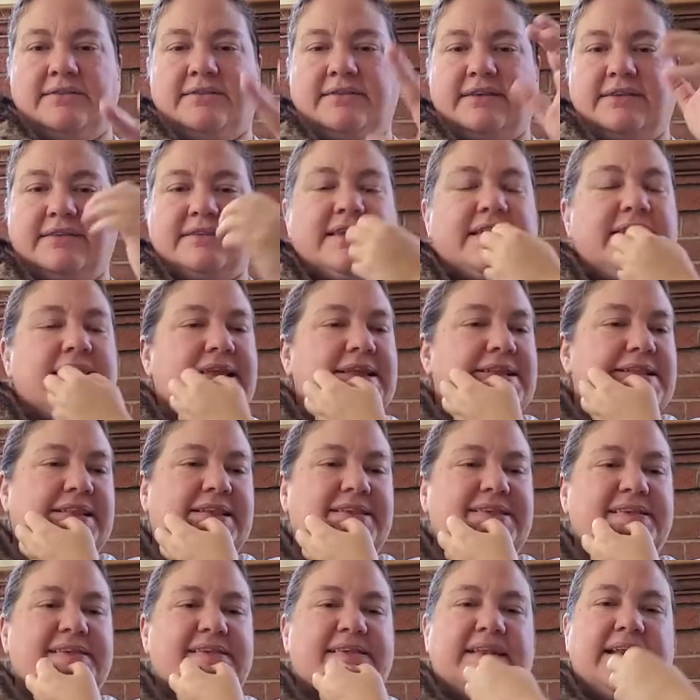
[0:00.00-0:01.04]
is like,
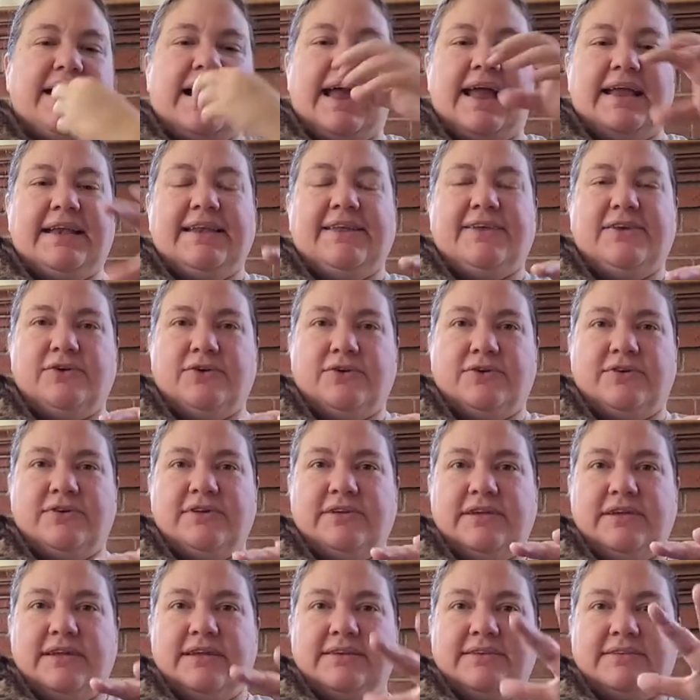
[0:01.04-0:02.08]
this is an ideal
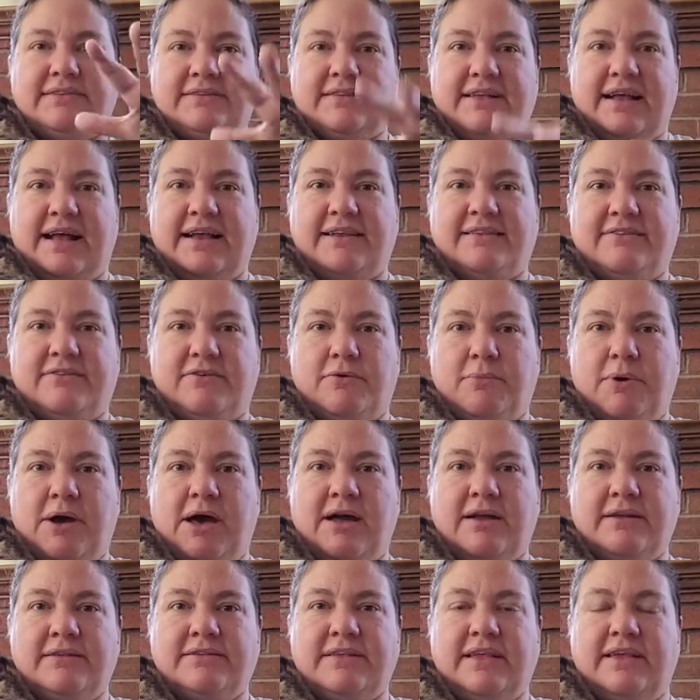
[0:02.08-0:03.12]
size of a
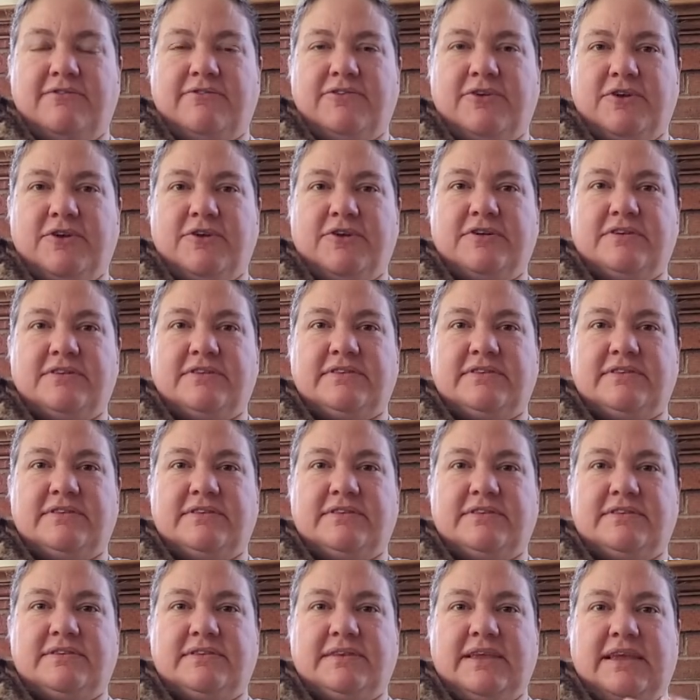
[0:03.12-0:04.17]
box if you're
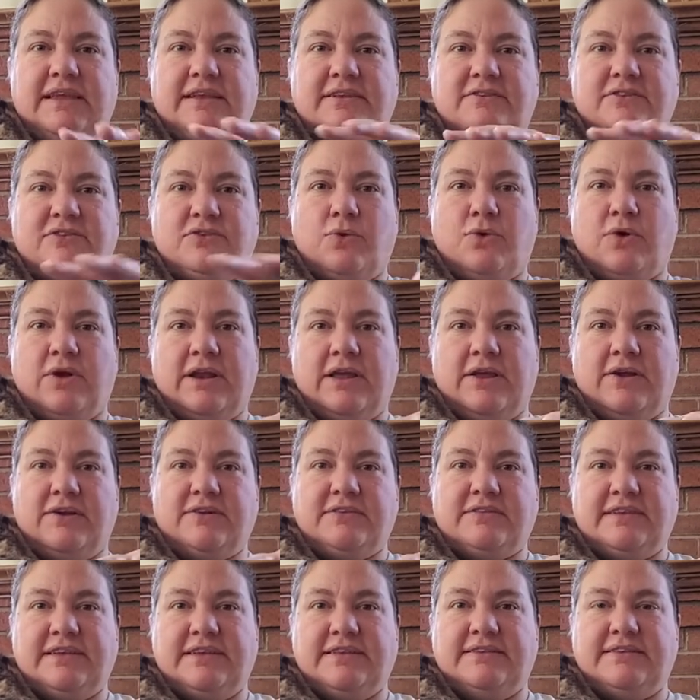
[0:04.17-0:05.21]
seed sorting or
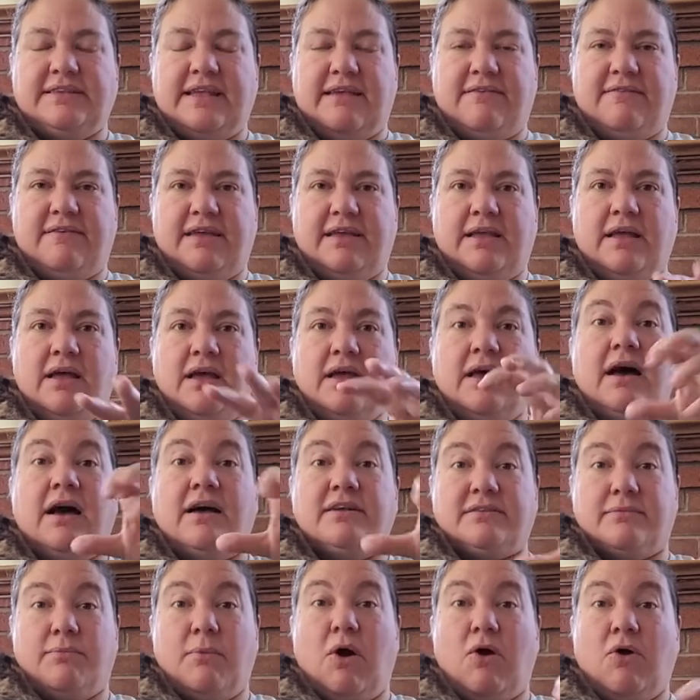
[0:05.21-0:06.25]
seed saving a
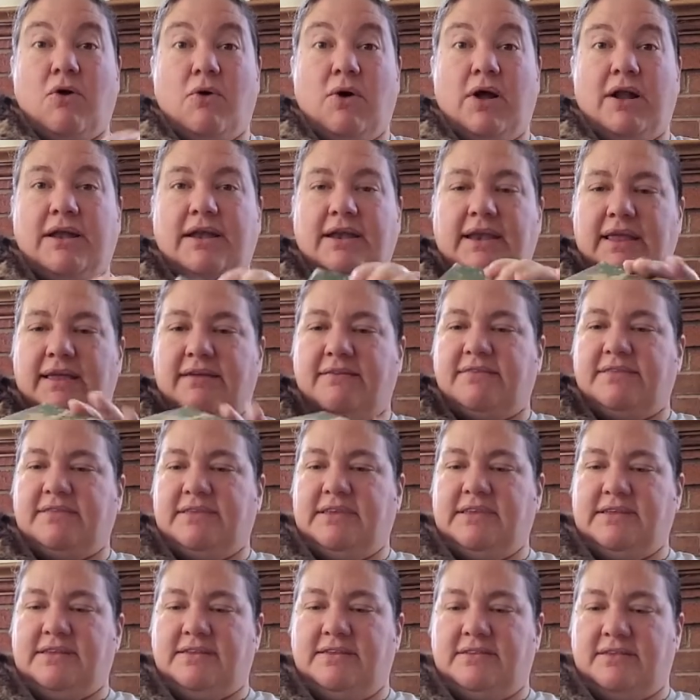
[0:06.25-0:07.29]
small quantity of
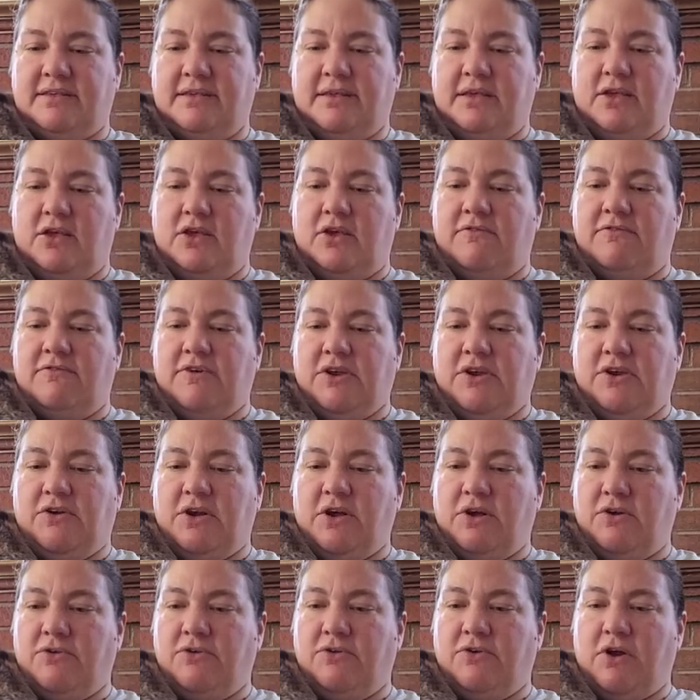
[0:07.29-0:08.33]
seeds for your
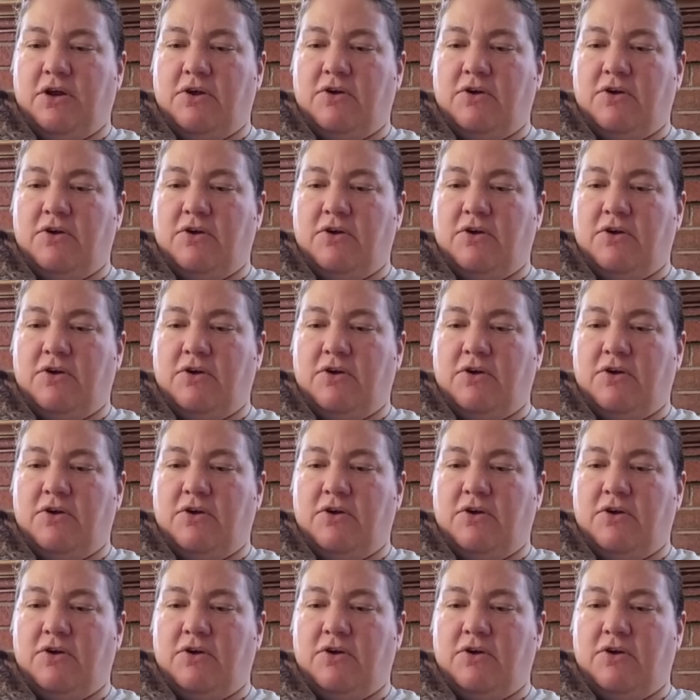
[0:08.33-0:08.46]
own